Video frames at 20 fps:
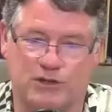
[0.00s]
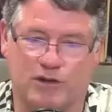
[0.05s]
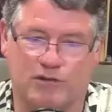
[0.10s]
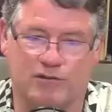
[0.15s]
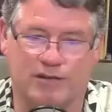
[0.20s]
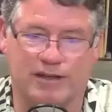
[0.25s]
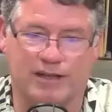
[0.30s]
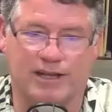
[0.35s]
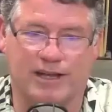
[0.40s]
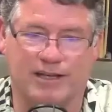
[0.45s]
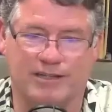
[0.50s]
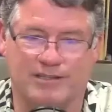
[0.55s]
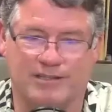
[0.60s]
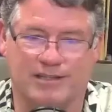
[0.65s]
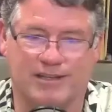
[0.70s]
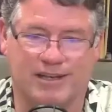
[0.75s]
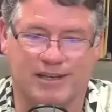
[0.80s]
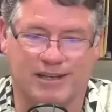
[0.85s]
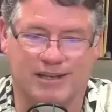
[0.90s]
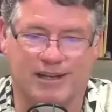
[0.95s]

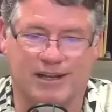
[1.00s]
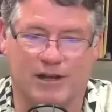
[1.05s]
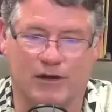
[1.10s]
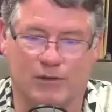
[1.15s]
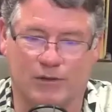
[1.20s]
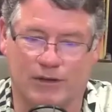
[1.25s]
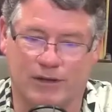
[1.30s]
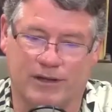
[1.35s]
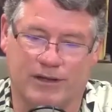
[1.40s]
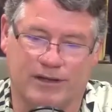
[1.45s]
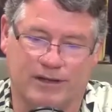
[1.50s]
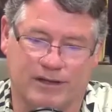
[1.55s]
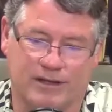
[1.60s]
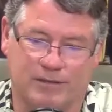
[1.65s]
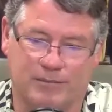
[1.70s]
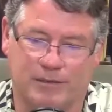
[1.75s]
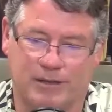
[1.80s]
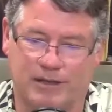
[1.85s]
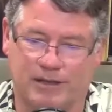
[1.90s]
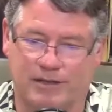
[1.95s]
realizing,
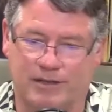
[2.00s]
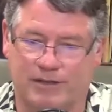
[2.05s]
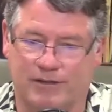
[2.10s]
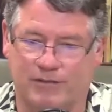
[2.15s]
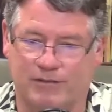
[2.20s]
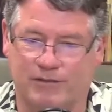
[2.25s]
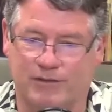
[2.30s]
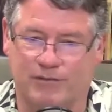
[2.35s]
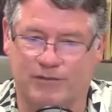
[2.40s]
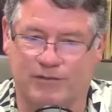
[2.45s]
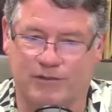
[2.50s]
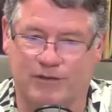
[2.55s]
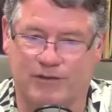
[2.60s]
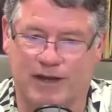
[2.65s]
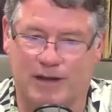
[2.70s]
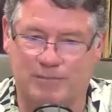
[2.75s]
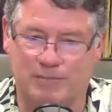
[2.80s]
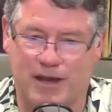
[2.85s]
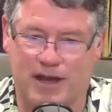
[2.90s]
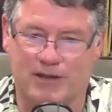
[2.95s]
you
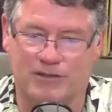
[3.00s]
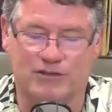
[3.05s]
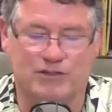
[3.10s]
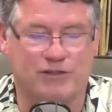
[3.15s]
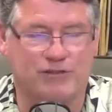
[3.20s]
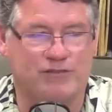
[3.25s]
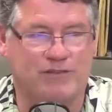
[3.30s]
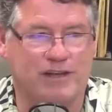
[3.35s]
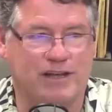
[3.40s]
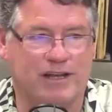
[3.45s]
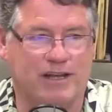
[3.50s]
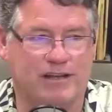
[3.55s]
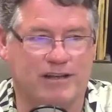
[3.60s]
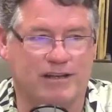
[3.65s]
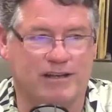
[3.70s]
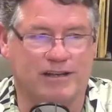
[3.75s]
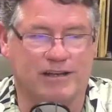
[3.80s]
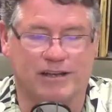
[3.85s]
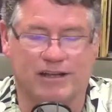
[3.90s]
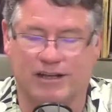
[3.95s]
got mouths to
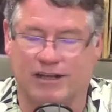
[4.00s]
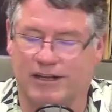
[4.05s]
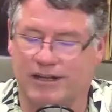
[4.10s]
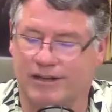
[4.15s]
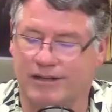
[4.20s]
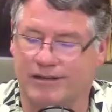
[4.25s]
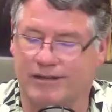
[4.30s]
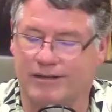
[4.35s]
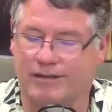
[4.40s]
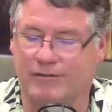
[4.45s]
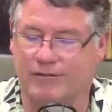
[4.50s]
feed, and you've